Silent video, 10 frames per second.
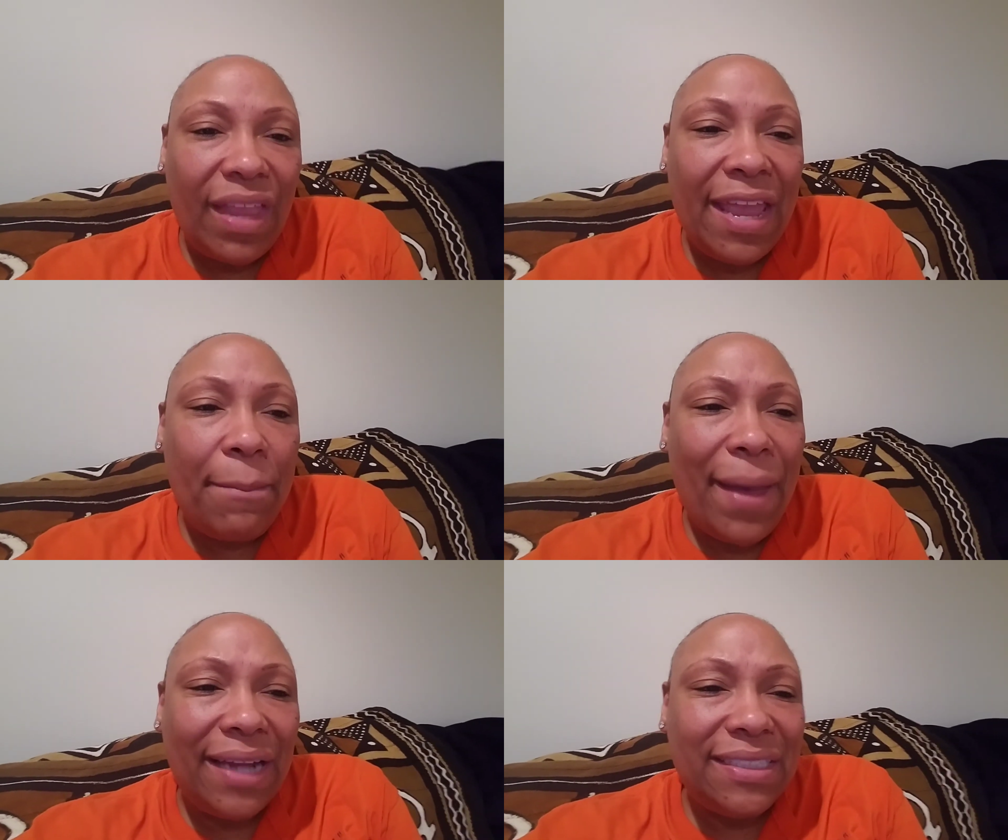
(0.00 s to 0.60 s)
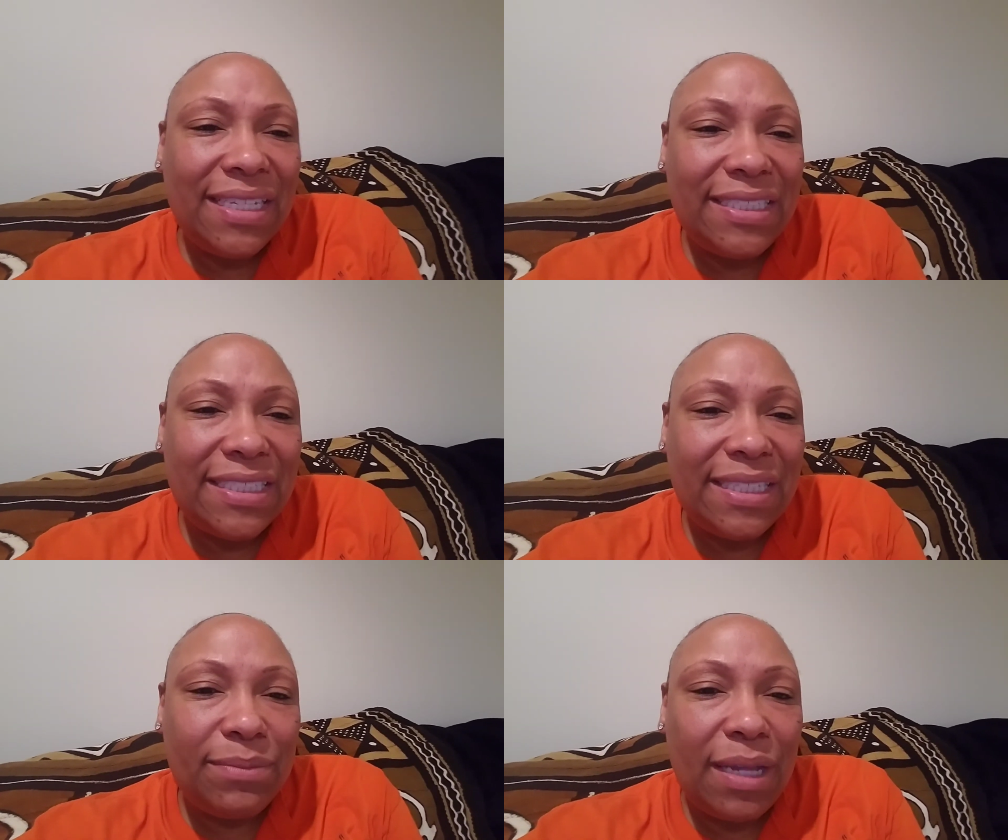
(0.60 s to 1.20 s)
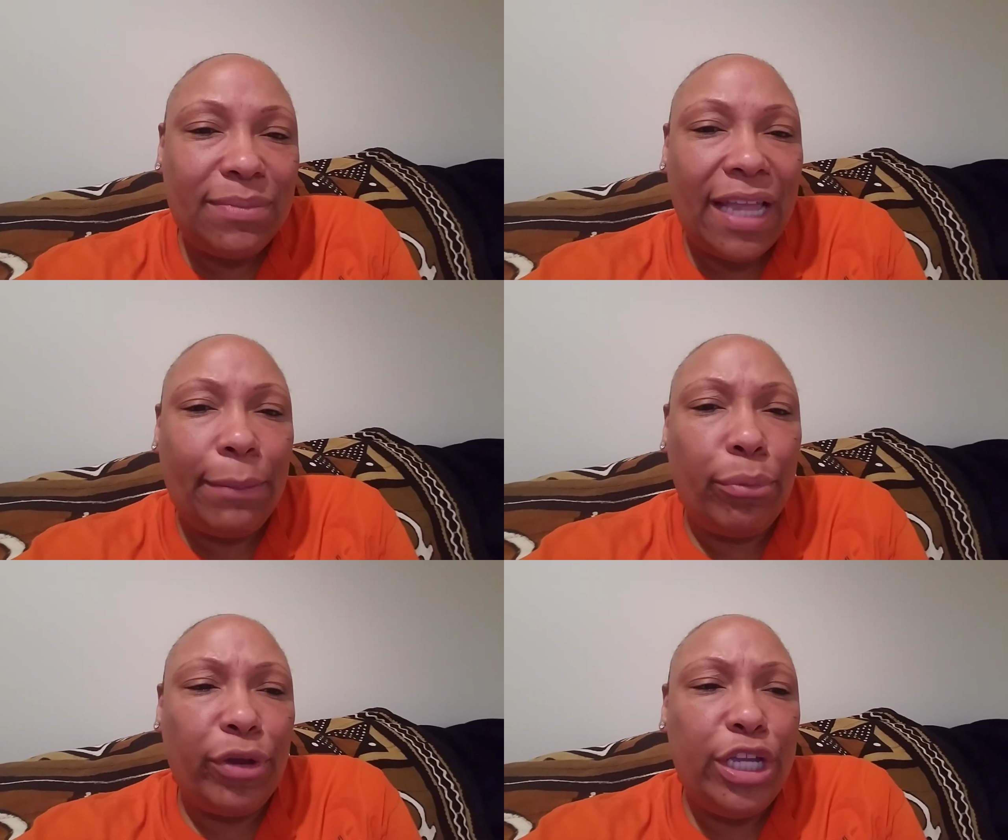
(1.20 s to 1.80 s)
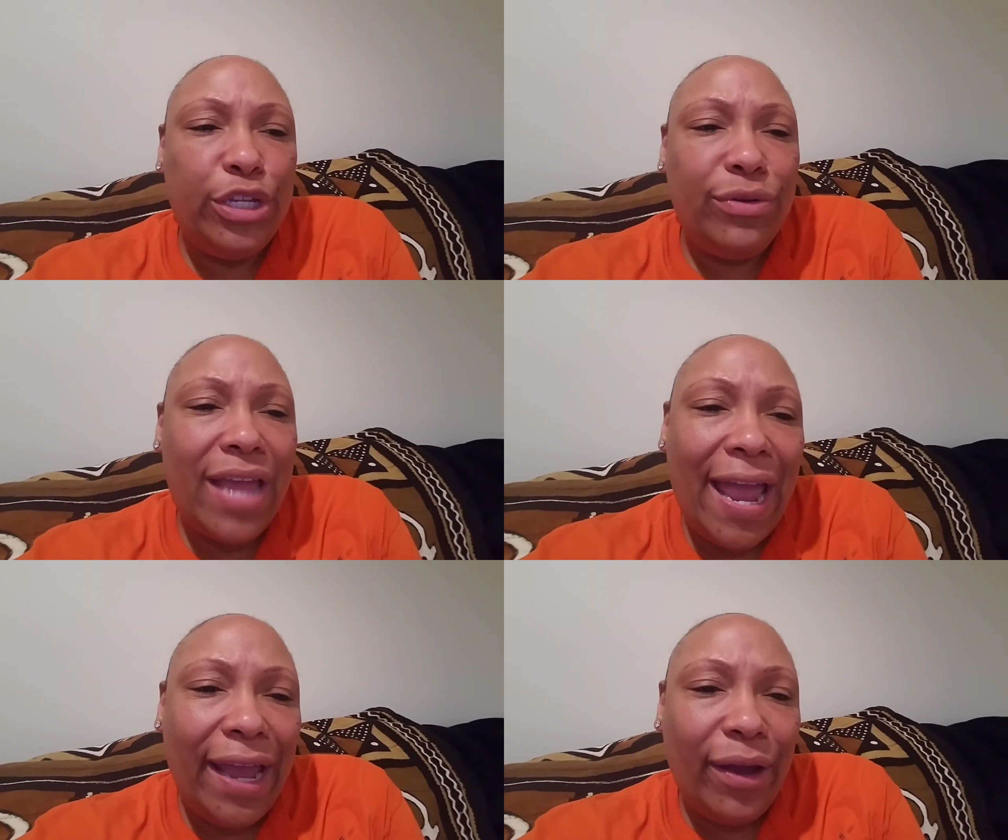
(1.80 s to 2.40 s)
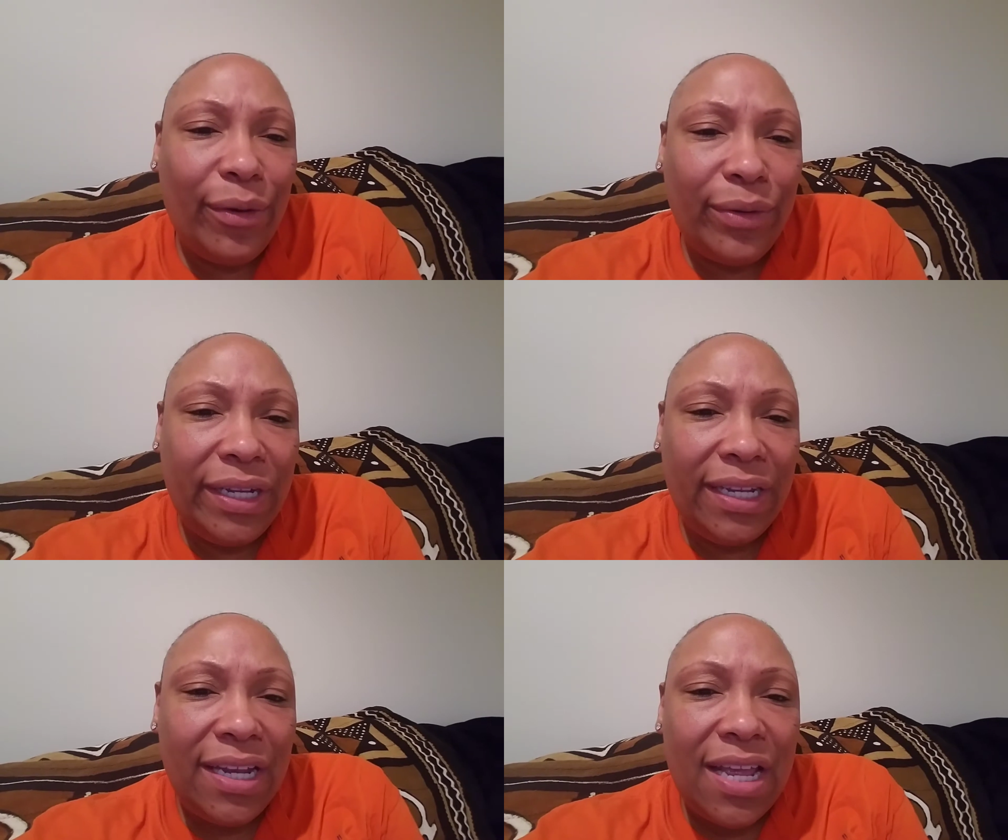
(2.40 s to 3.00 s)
impact us, and sometimes like bring you down. And